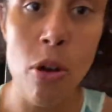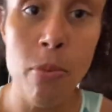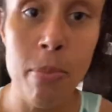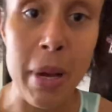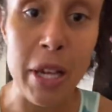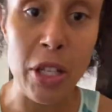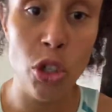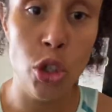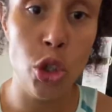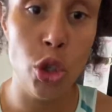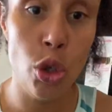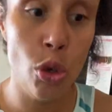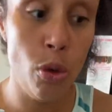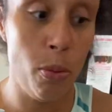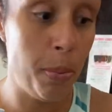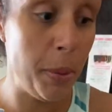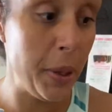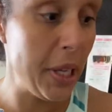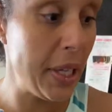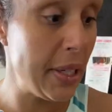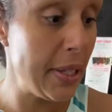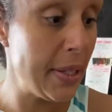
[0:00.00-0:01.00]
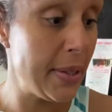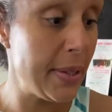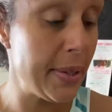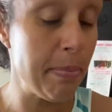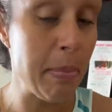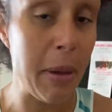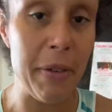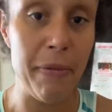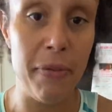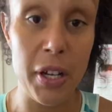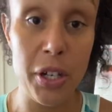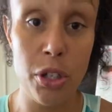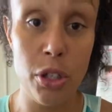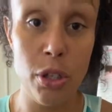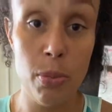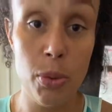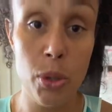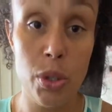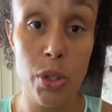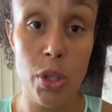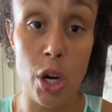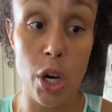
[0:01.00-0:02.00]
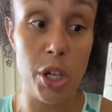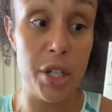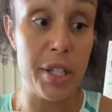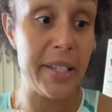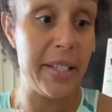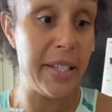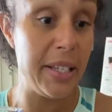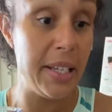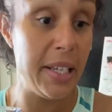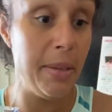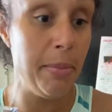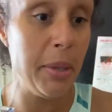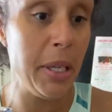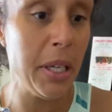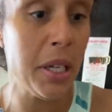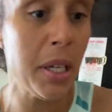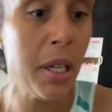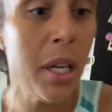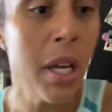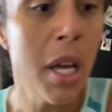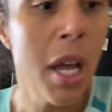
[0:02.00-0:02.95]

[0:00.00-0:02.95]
my vegetables are steaming.